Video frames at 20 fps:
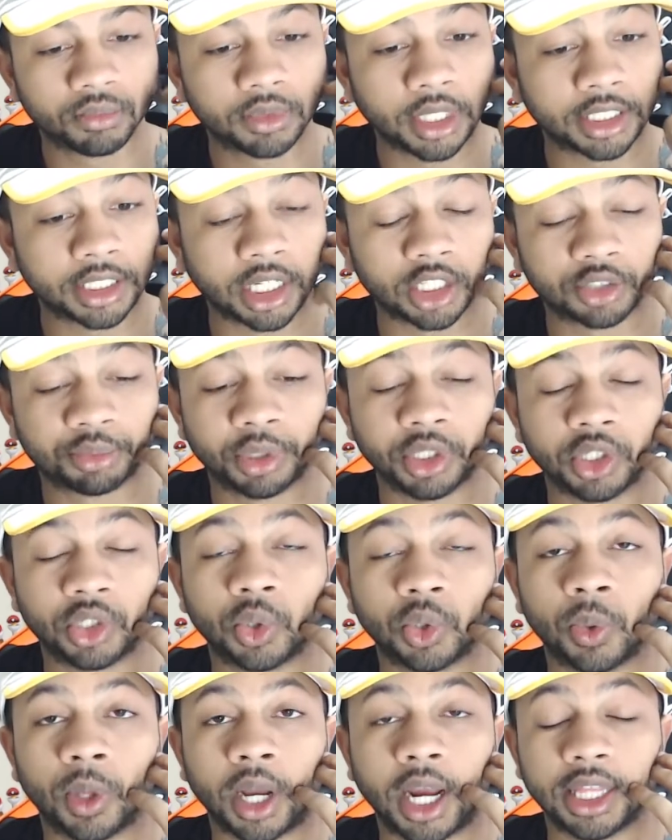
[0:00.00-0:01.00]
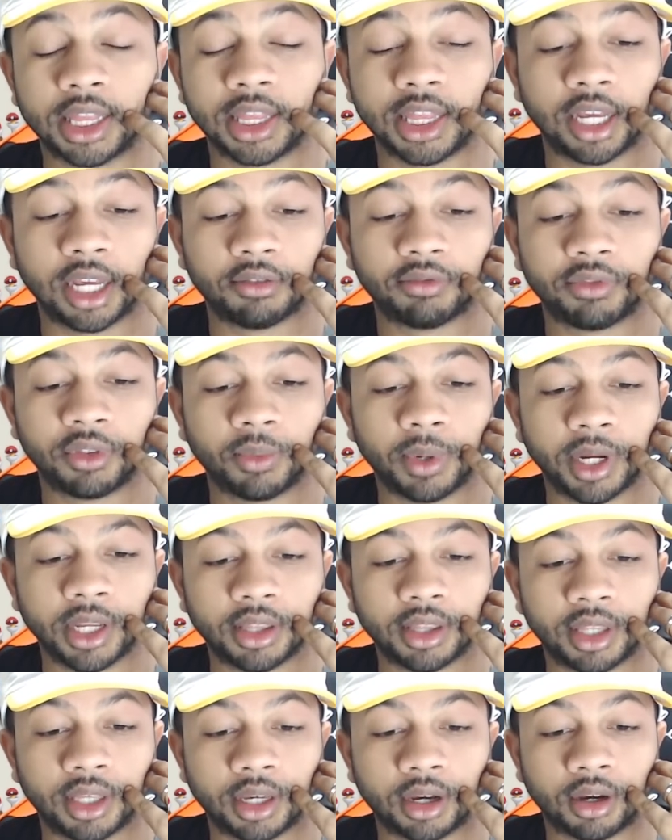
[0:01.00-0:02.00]
That sounds pretty cool. I love the way
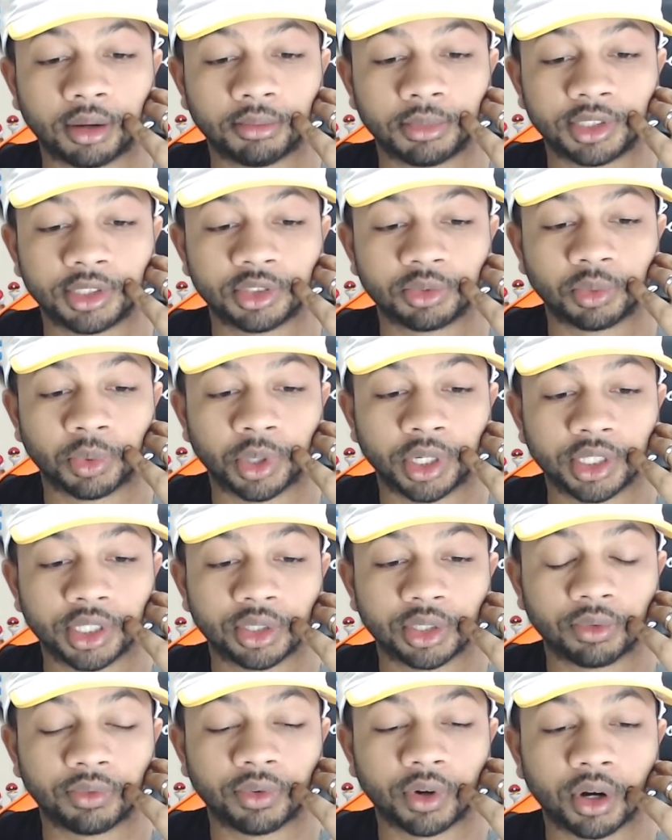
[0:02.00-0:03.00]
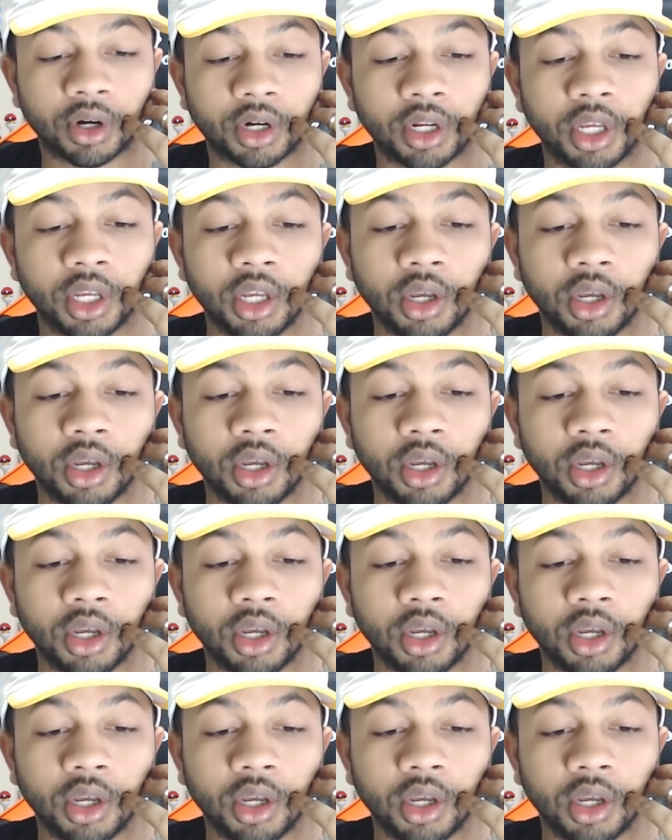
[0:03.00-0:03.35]
that, this is worded so far.